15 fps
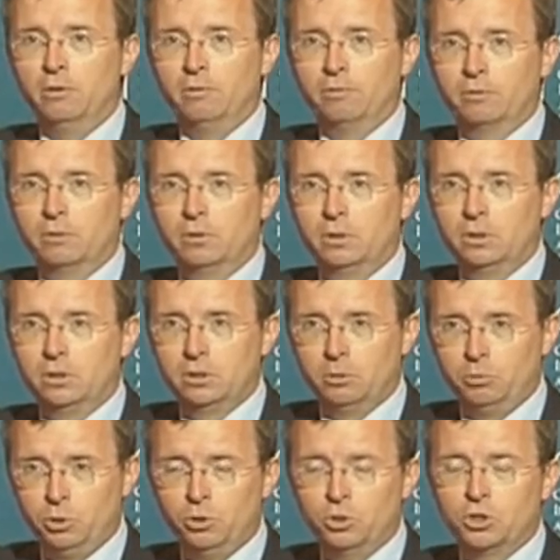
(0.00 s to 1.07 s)
of
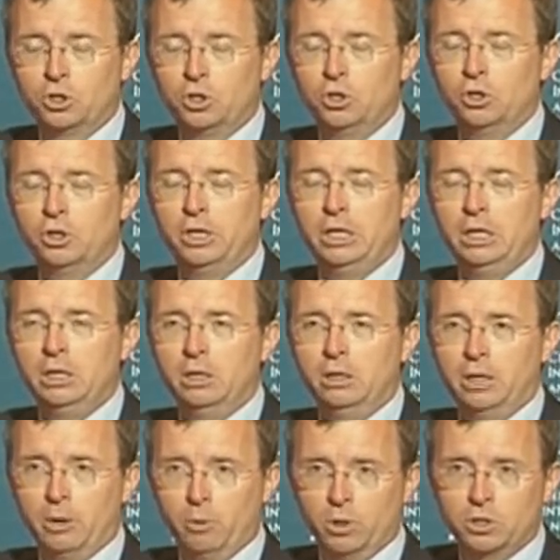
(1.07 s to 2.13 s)
computer security
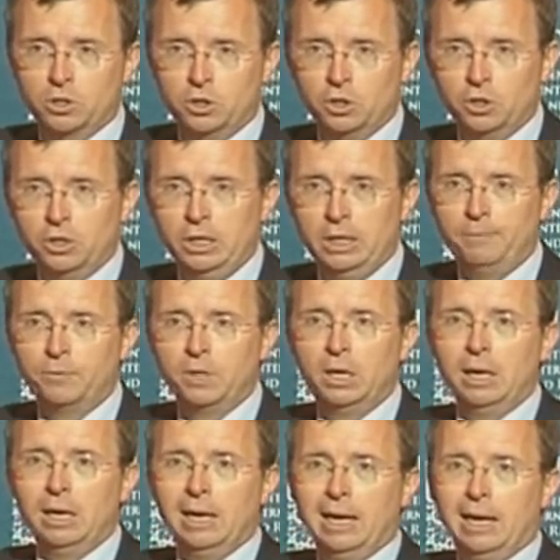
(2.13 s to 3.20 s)
and network security,
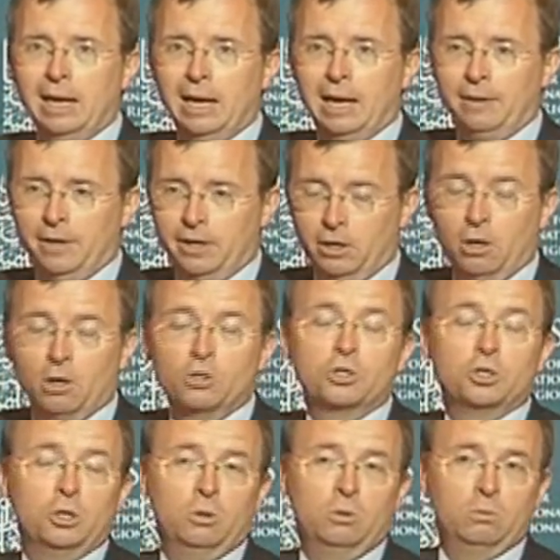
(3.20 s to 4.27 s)
and they can
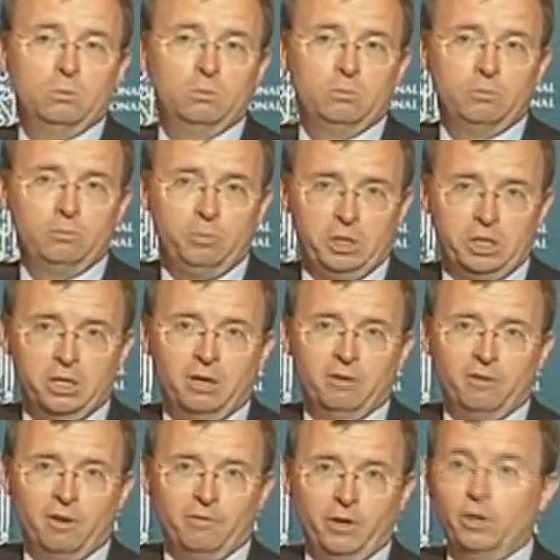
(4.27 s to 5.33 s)
also be
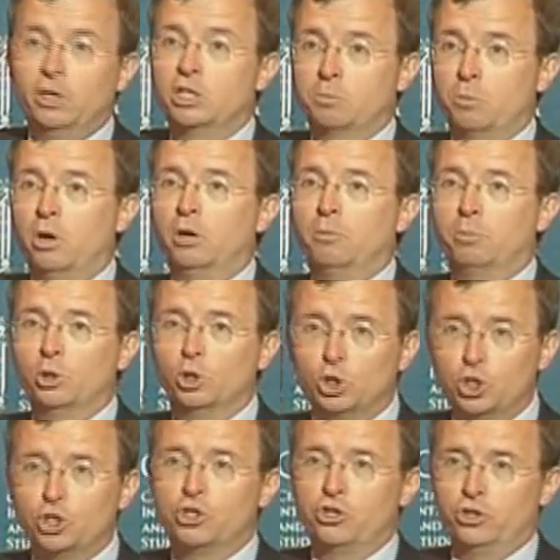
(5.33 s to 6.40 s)
a very smart
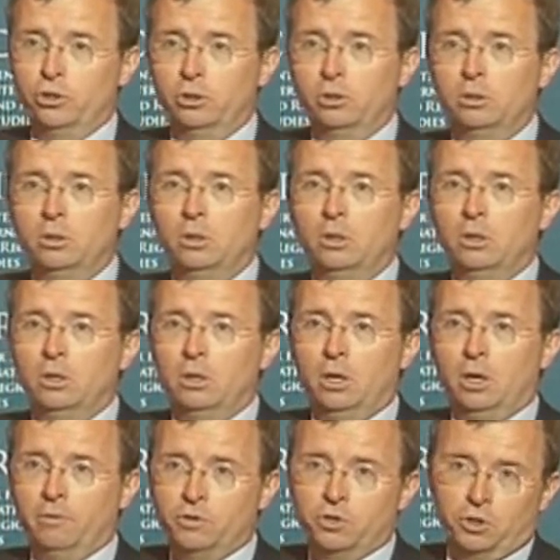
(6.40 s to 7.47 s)
purchaser
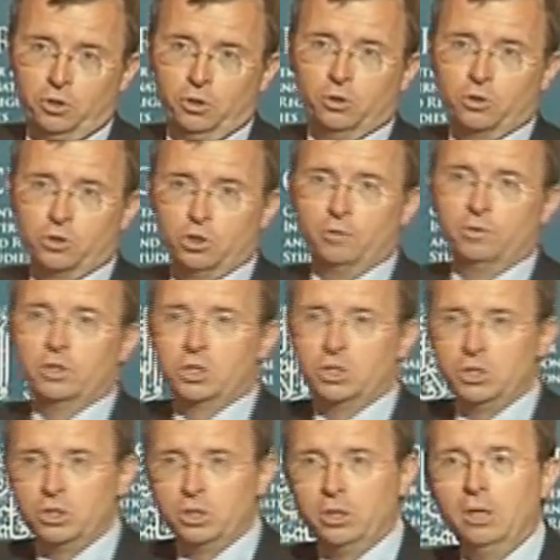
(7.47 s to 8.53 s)
of secure
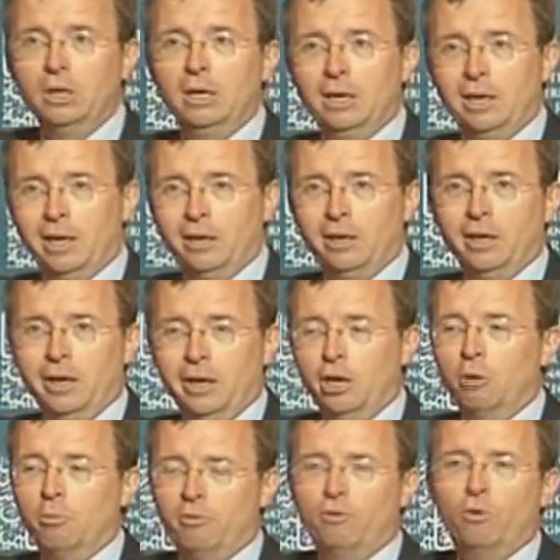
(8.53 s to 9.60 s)
services and
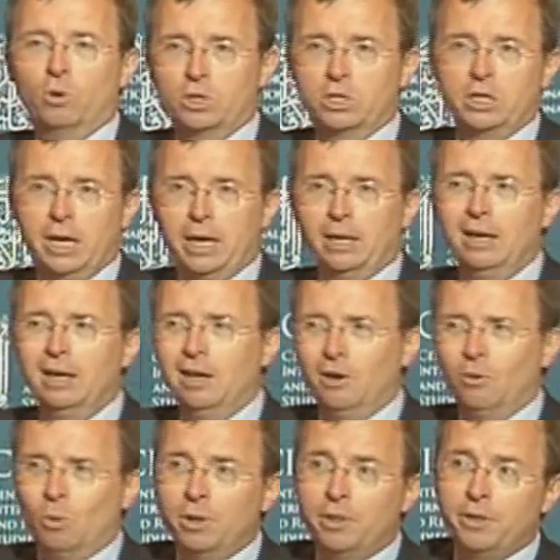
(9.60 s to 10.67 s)
help force that.
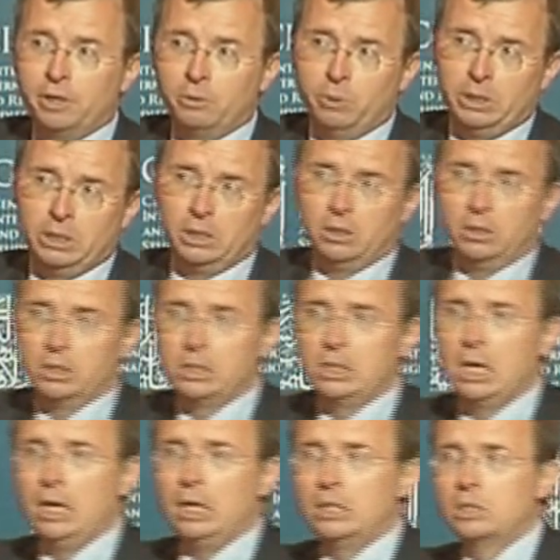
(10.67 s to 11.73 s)
One thing we did in the
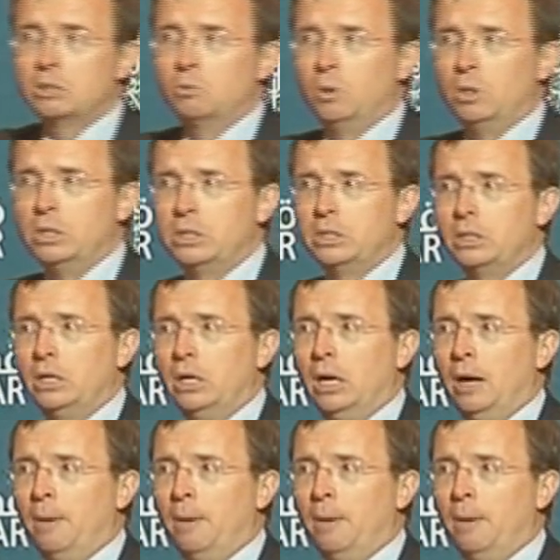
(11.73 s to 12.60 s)
States was